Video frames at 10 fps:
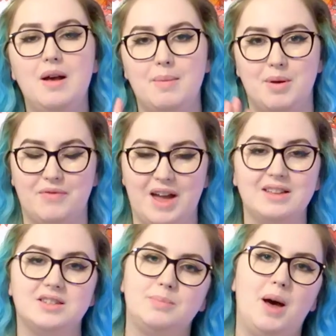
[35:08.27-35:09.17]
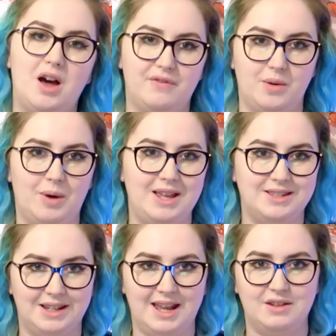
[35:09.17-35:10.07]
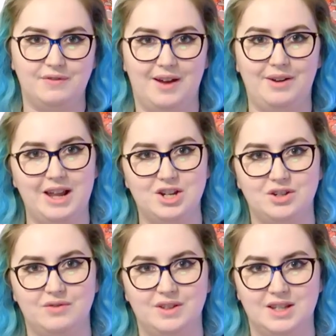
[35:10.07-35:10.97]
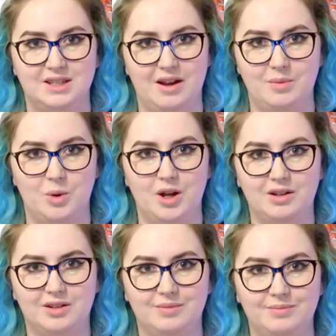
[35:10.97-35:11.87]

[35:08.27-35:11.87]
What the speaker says: but that's the perfect way to lay the foundation for this line work.